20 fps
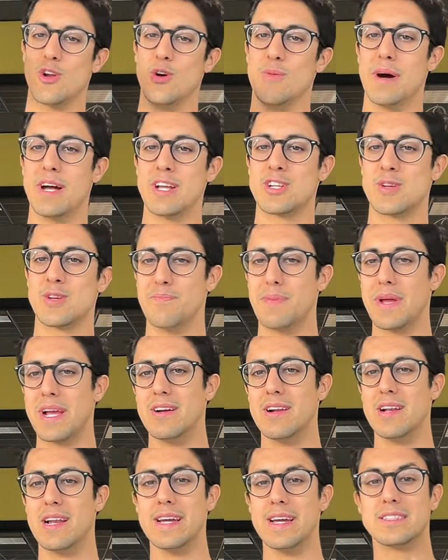know much
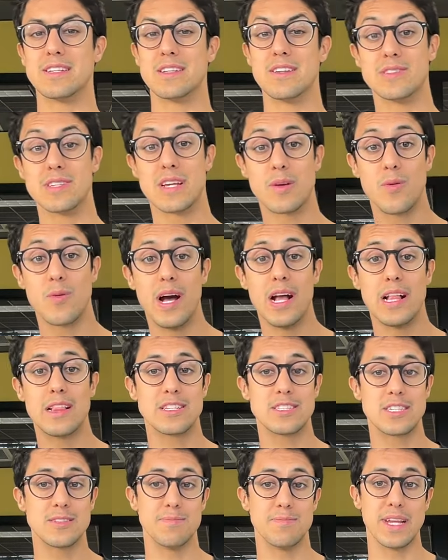bigger lights and i was like well
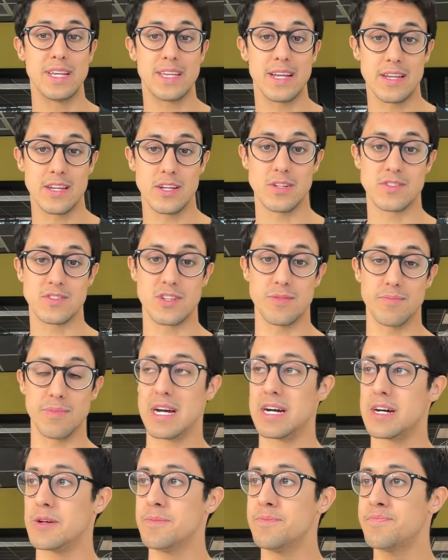this is me 10 years from
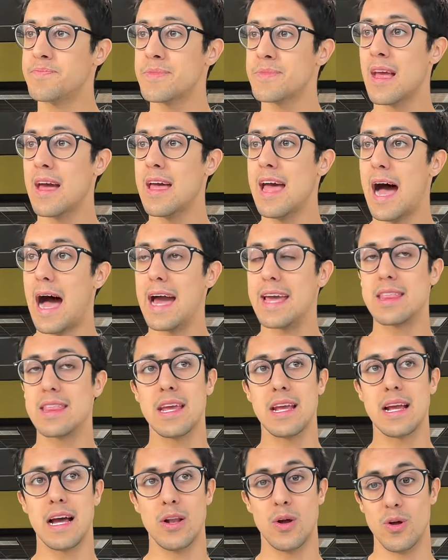now i
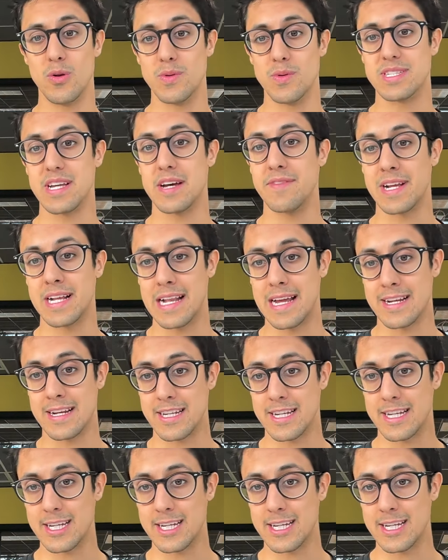think i'll always have eclectic